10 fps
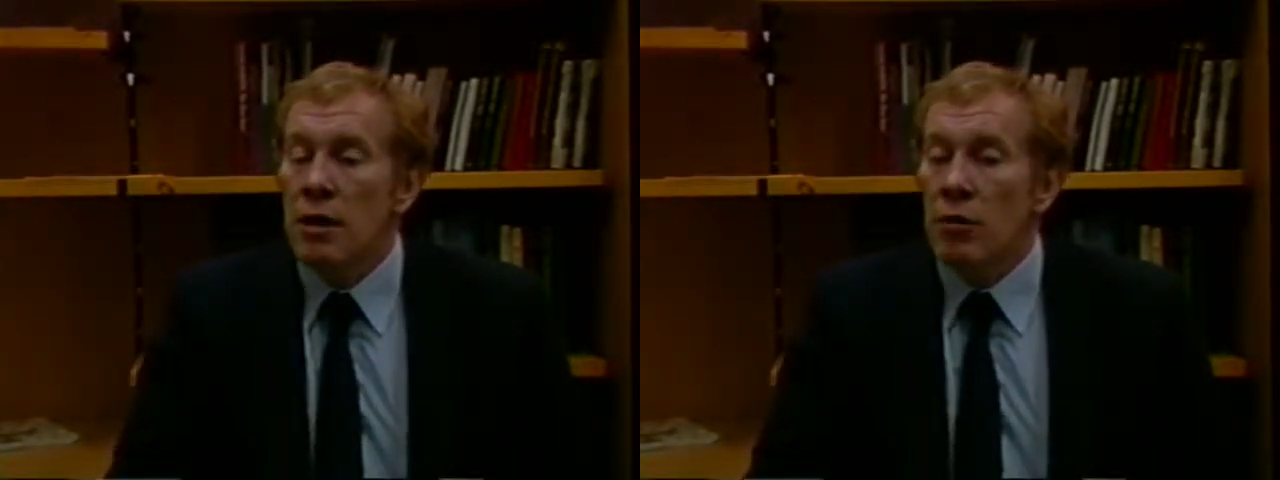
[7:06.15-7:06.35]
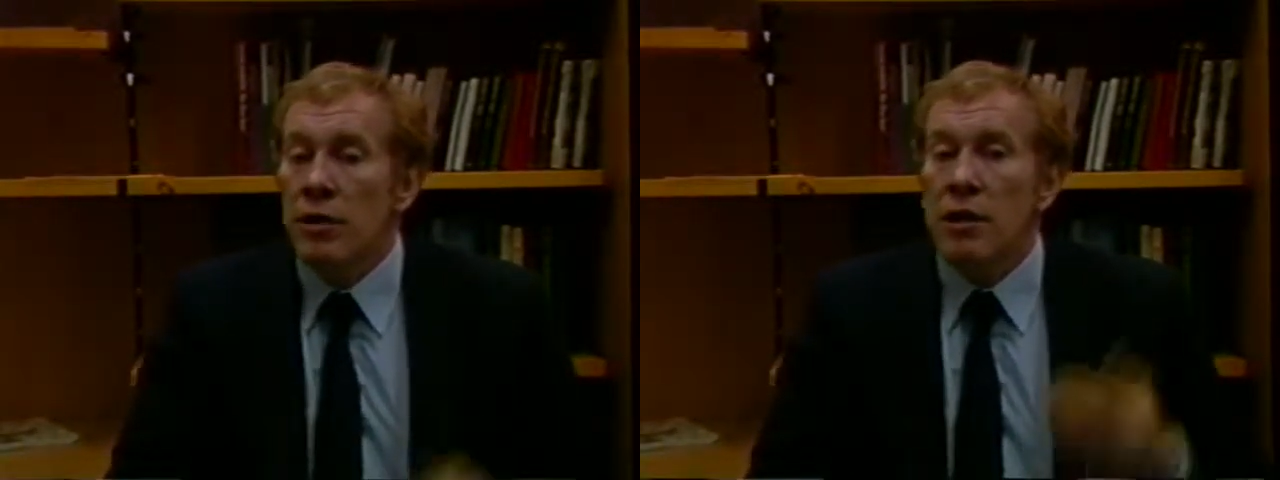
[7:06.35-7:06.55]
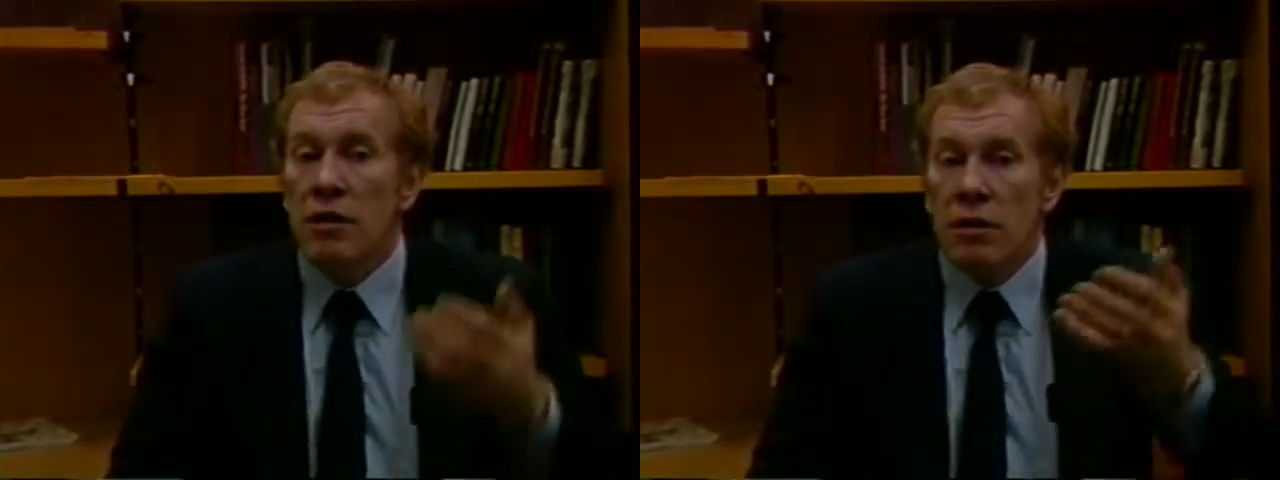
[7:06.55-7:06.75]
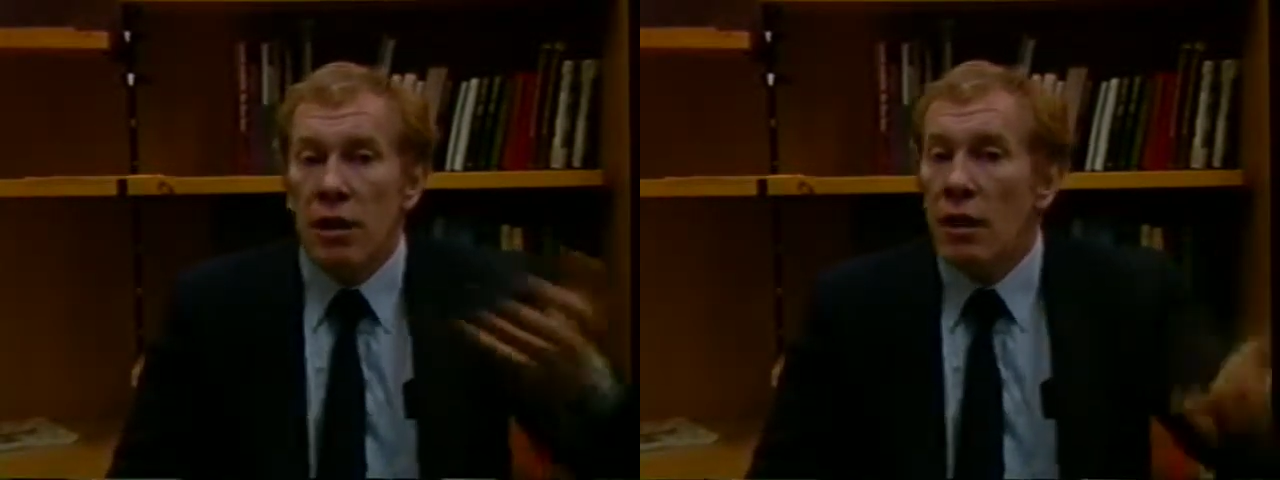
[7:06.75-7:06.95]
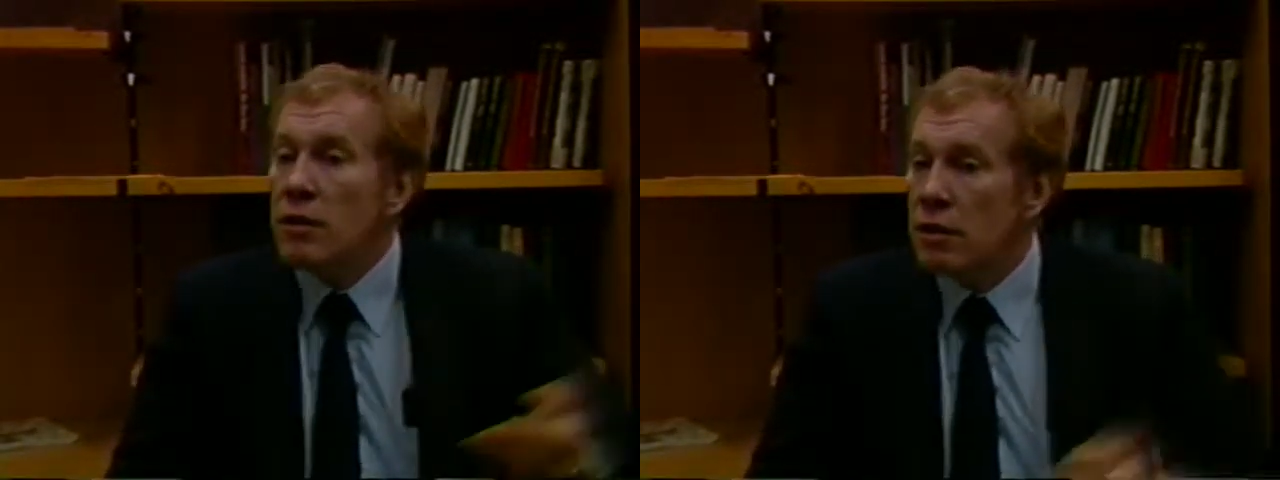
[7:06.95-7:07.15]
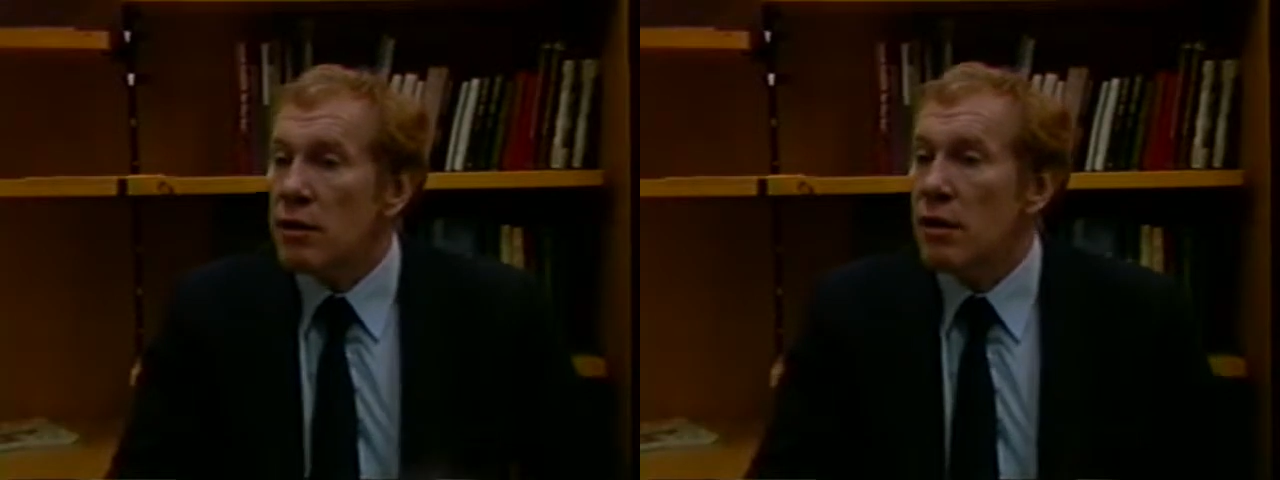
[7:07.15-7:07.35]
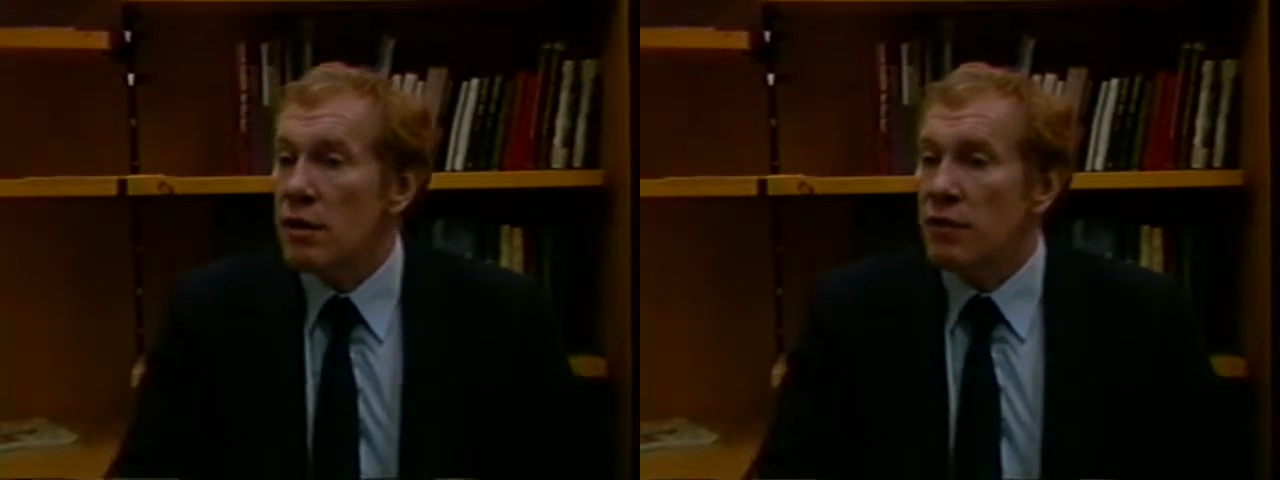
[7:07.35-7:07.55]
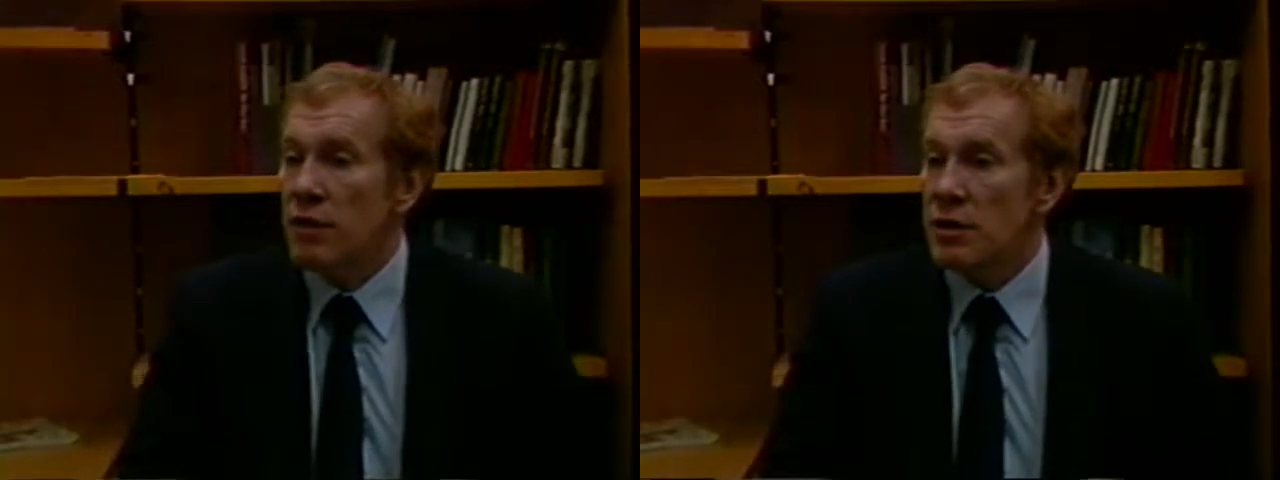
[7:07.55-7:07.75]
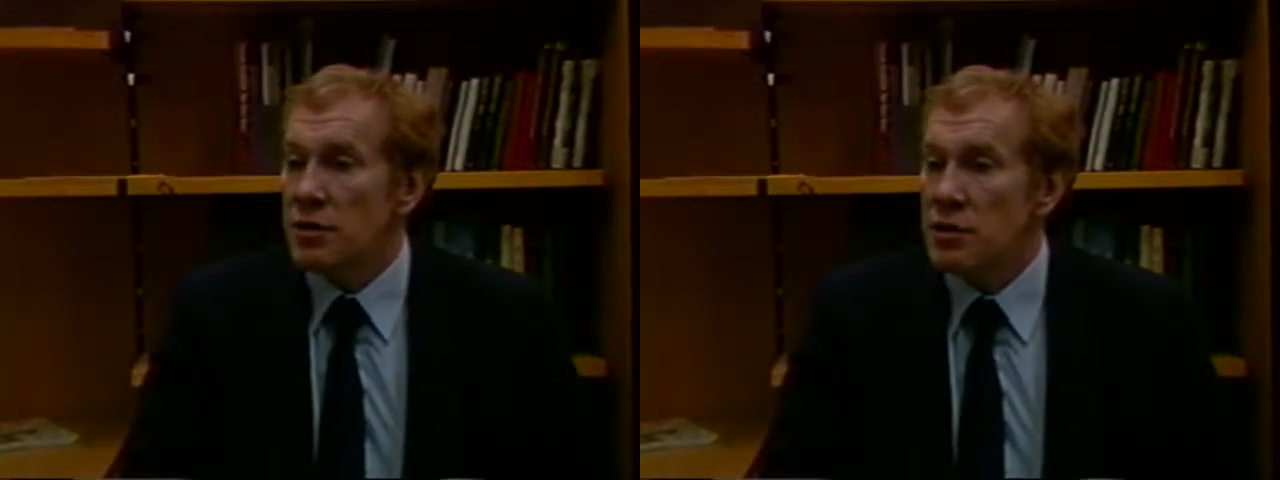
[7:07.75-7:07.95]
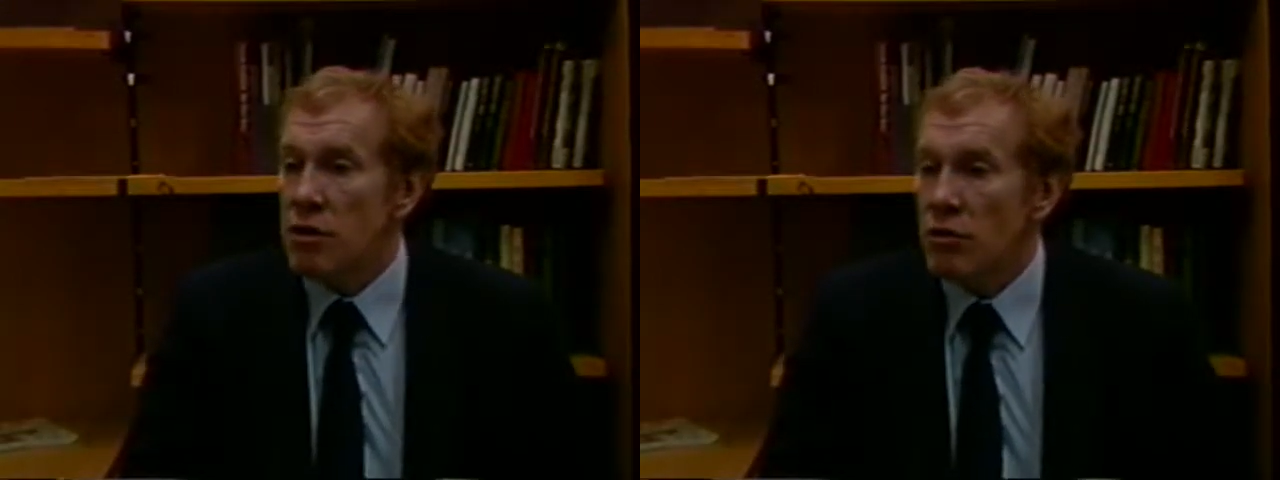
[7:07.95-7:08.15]
Well, that's exactly the kind of
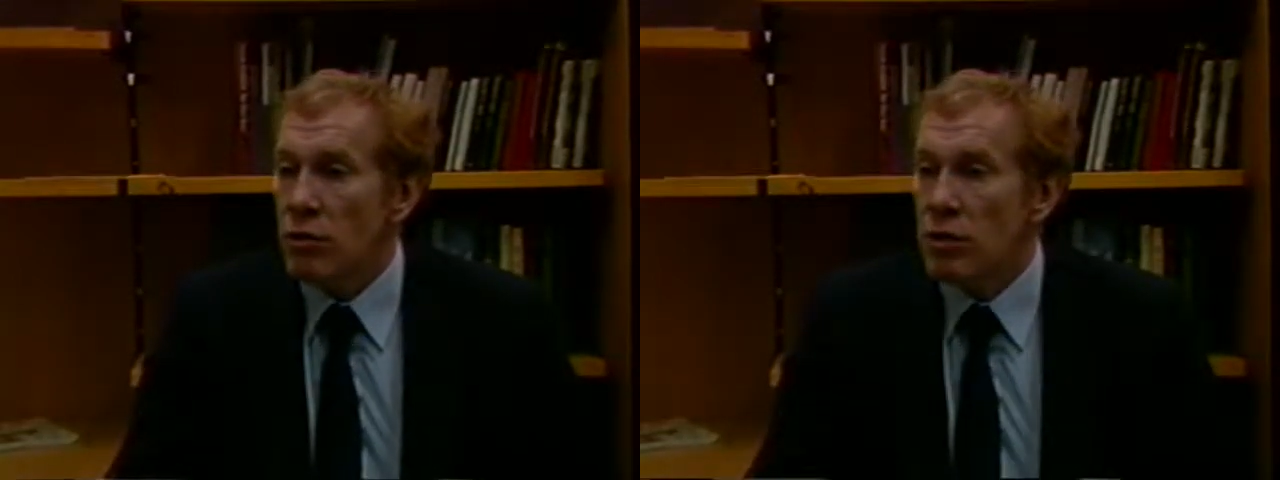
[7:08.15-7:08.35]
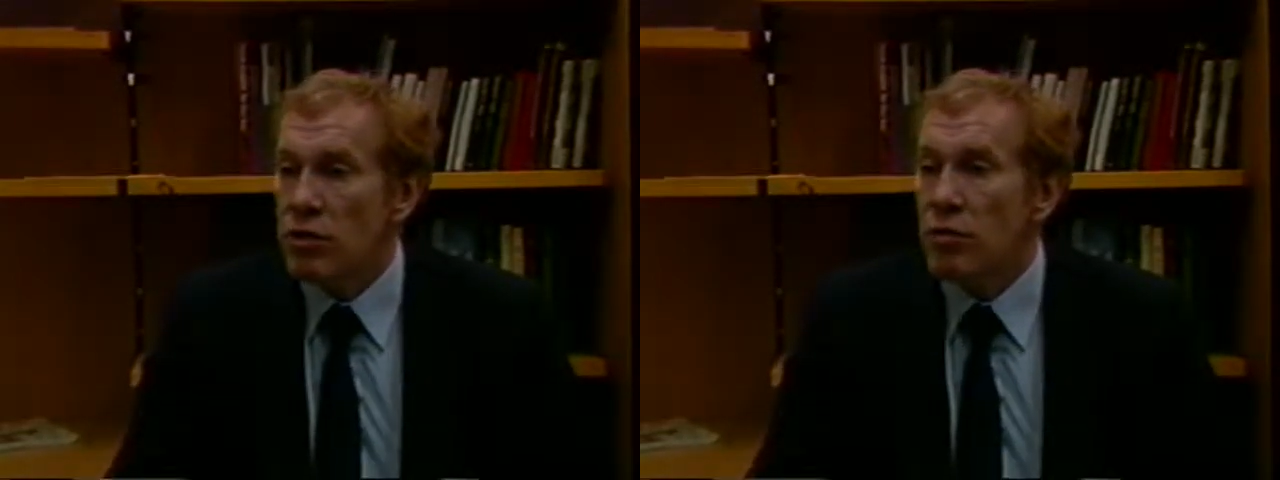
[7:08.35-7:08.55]
conditions that one is